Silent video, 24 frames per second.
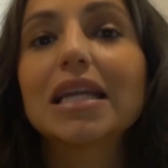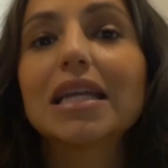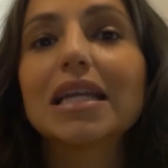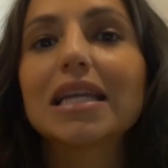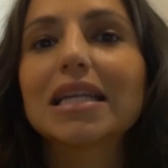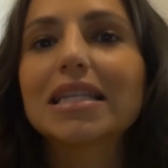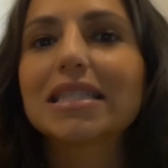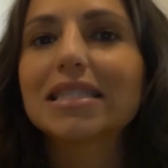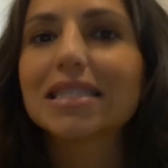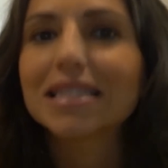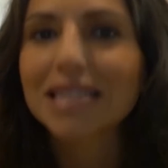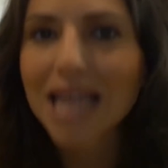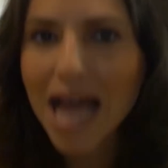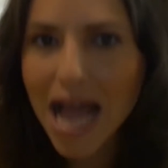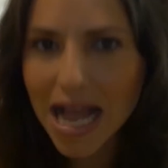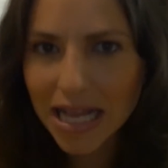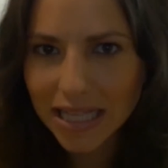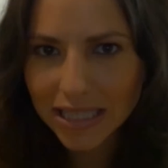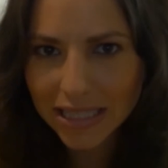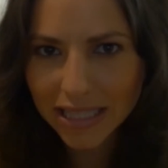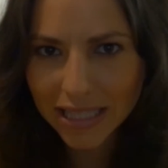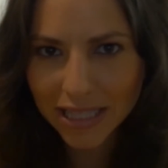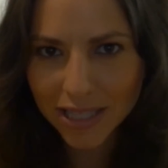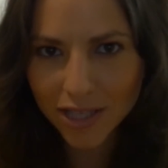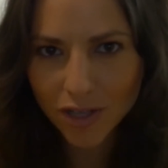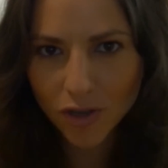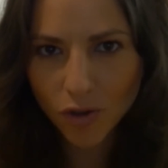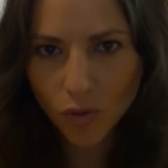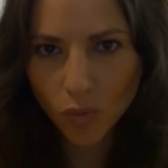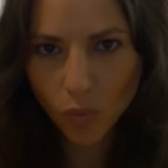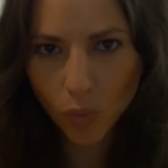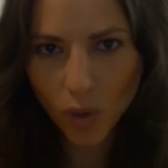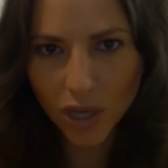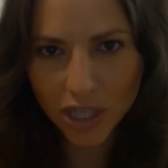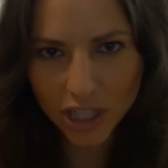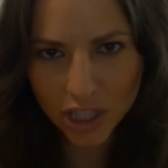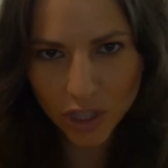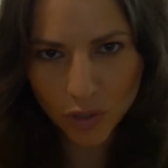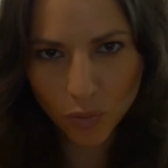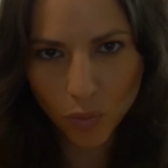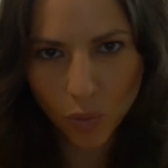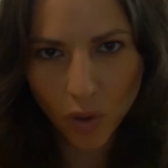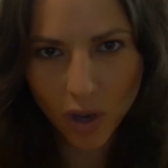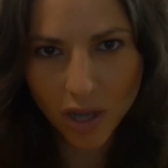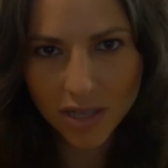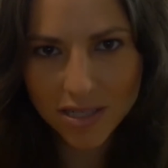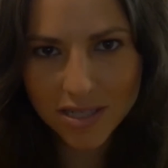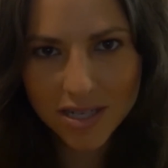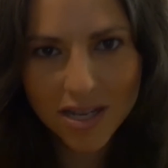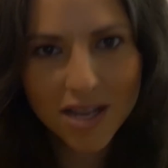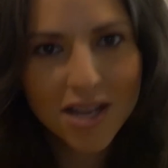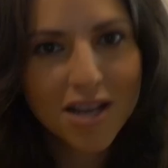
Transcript: exactly what you want,